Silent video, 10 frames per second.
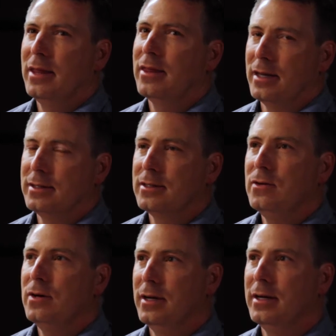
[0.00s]
I think
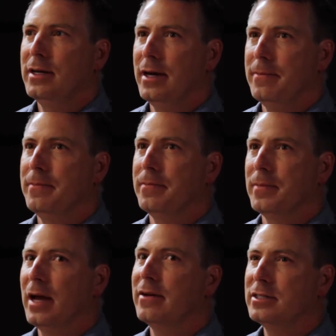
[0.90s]
so. Yeah.
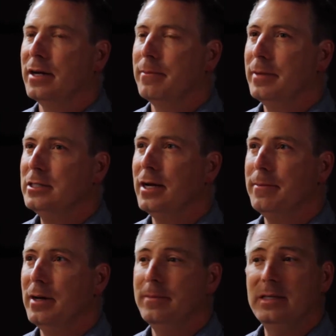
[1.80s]
Actually, I bet you I
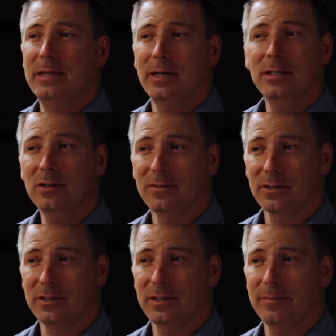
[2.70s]
might have been done
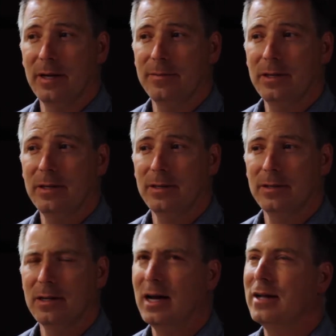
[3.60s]
university. Maybe.
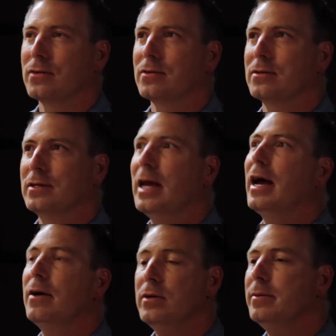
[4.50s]
Mm. I don't. Yeah,
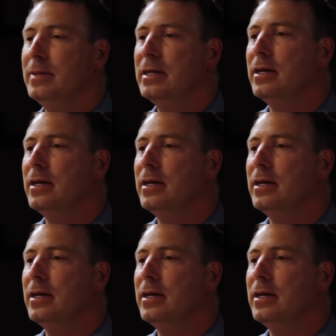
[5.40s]
I would have been